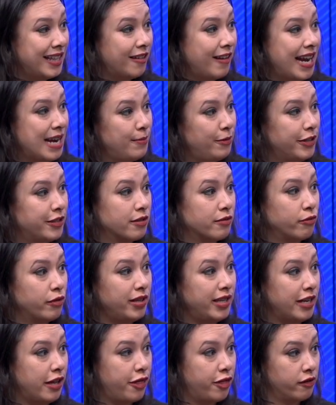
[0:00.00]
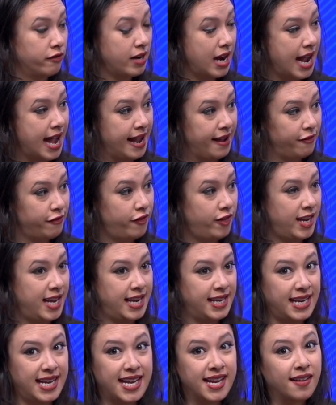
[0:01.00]
they're able to really thrive
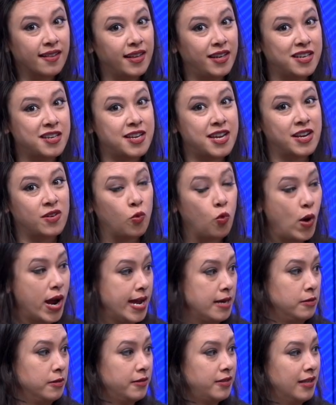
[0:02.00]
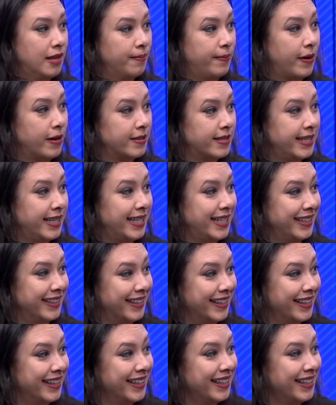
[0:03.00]
yeah. in England and Wales in right. particular.